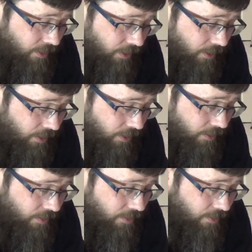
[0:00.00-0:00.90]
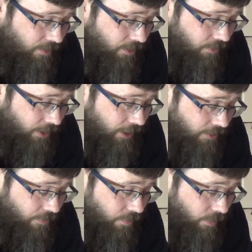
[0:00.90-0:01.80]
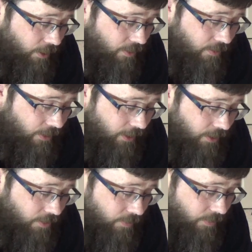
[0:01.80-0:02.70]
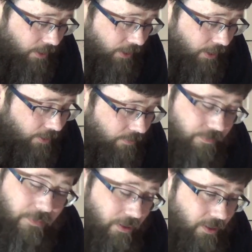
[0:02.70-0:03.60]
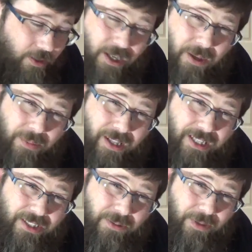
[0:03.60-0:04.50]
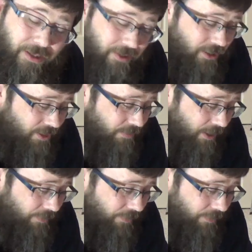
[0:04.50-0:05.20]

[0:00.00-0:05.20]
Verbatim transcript: uh, go together real well, so I think you should probably get them. But that's just me. That's just my